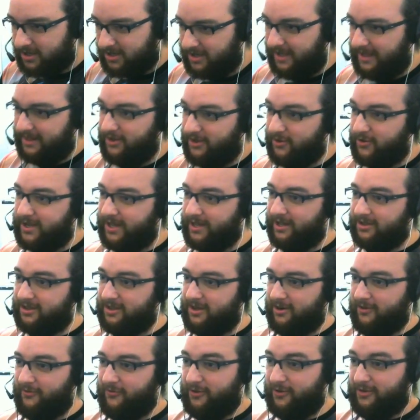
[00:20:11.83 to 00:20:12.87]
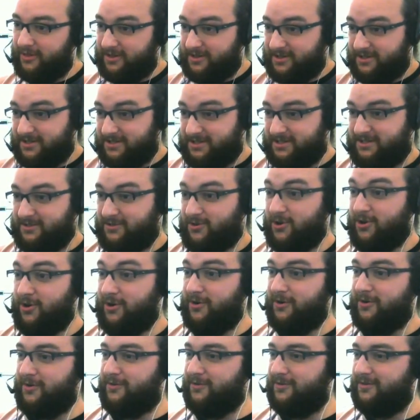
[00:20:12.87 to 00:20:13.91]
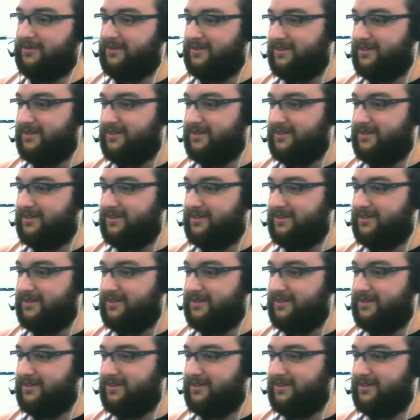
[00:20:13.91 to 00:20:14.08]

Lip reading: And you cannot go for this. Oh.